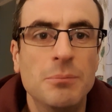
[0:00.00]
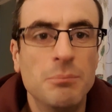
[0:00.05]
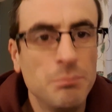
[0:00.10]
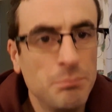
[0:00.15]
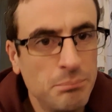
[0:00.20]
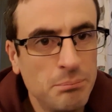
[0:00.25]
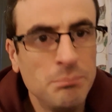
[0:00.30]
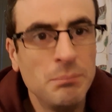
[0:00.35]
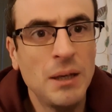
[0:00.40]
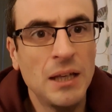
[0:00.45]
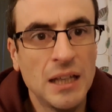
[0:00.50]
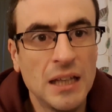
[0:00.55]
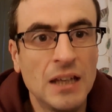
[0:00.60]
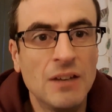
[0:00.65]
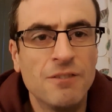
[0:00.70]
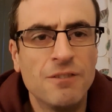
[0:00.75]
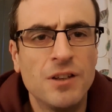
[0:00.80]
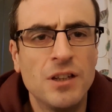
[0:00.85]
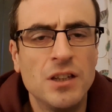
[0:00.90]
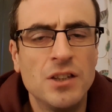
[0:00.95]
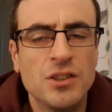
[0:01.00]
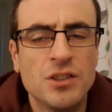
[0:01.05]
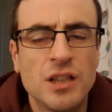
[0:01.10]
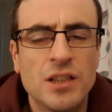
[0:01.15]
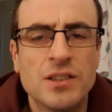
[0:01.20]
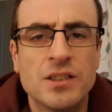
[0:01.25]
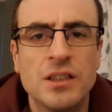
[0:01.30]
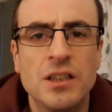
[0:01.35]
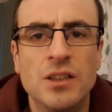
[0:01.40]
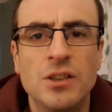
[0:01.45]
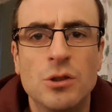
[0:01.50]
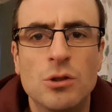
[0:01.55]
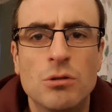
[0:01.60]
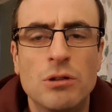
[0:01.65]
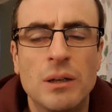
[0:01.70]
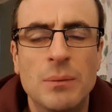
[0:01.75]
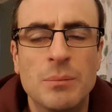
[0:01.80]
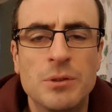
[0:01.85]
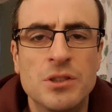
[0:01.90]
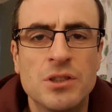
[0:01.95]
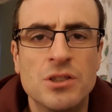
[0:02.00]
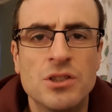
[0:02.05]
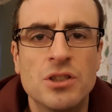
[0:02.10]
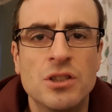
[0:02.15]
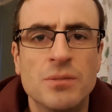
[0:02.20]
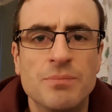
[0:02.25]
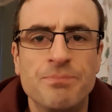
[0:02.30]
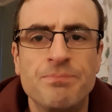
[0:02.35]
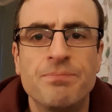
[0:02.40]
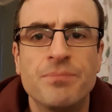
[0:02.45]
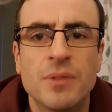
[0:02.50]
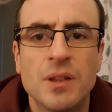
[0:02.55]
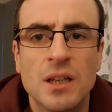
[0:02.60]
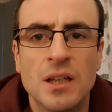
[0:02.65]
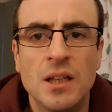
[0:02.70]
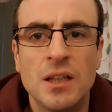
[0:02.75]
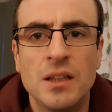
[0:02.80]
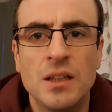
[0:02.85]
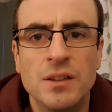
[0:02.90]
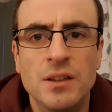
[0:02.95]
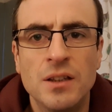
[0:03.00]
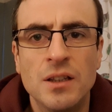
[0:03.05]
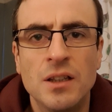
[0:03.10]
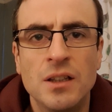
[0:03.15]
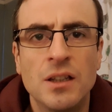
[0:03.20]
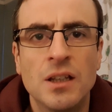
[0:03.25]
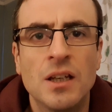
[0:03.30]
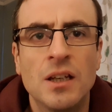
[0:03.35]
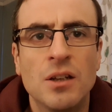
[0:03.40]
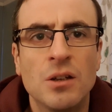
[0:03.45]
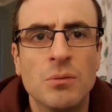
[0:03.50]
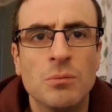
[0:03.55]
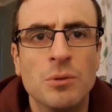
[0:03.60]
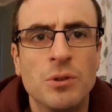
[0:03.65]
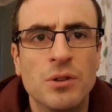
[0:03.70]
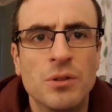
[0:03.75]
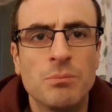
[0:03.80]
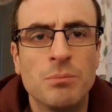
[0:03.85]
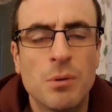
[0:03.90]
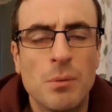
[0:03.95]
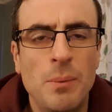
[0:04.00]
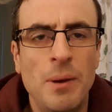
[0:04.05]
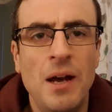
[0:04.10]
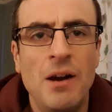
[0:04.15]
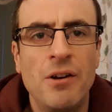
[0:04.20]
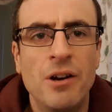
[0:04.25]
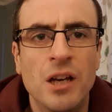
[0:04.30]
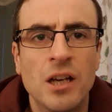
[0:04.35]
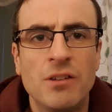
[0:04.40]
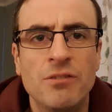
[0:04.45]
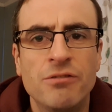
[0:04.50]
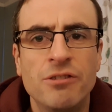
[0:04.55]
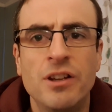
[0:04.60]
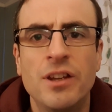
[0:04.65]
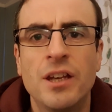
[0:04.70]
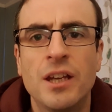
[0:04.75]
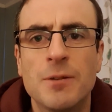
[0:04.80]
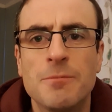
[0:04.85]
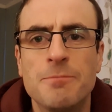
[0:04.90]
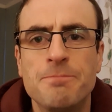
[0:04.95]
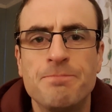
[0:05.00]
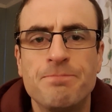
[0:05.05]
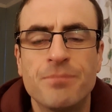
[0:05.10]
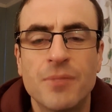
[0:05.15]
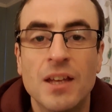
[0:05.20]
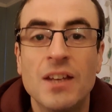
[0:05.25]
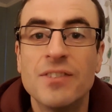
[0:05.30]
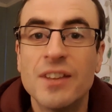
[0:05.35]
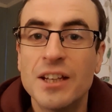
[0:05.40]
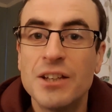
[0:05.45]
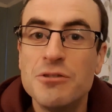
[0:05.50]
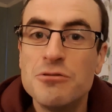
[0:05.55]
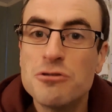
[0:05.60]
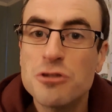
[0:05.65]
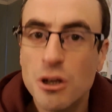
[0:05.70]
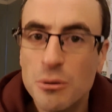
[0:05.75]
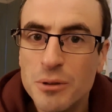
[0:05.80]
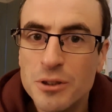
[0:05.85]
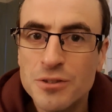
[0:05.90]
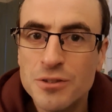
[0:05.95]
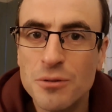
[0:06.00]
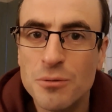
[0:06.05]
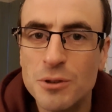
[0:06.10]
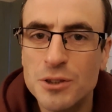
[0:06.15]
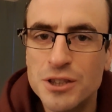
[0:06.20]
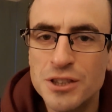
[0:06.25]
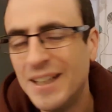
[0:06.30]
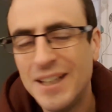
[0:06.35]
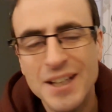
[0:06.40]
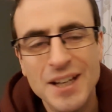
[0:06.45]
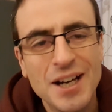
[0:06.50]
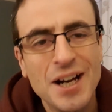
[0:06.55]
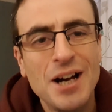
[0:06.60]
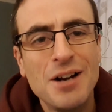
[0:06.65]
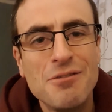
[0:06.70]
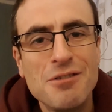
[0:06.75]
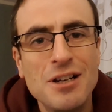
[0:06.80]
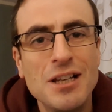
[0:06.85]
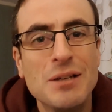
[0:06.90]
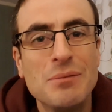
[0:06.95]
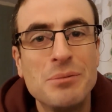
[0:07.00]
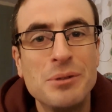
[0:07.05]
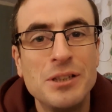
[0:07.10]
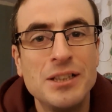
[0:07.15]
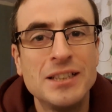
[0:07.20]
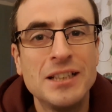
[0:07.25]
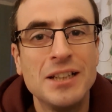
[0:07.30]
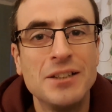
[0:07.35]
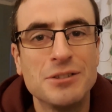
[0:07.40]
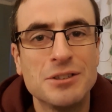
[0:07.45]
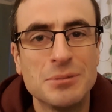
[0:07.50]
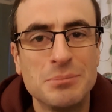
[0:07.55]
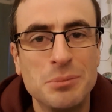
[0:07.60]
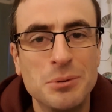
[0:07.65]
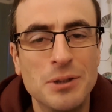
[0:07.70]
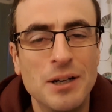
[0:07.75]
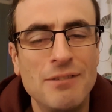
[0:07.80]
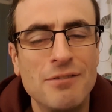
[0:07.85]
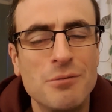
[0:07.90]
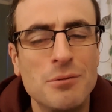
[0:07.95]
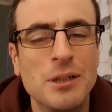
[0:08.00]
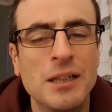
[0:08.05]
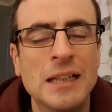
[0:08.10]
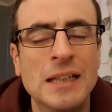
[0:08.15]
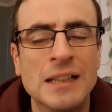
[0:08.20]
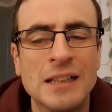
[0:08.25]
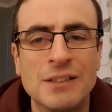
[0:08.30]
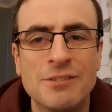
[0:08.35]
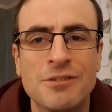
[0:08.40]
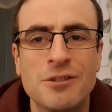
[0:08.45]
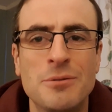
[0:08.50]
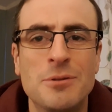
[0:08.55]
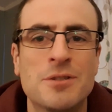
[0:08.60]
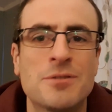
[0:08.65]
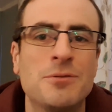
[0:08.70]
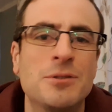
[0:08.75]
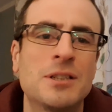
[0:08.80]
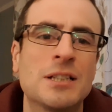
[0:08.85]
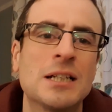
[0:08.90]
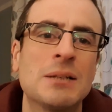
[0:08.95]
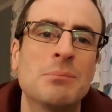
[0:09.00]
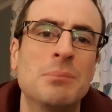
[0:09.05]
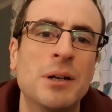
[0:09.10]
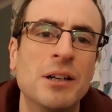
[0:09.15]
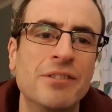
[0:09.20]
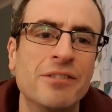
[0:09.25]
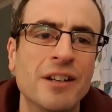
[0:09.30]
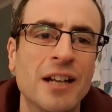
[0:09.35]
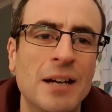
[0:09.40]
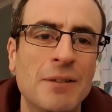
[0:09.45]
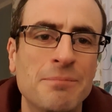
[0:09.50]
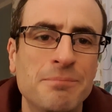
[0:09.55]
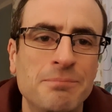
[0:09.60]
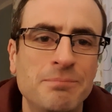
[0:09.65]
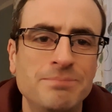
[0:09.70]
making it fit the chassis in the correct position, and getting on with preparing it and fitting it. Thank you so much for watching. I really appreciate your support, everybody. Thank you very much for watching, and bye for now.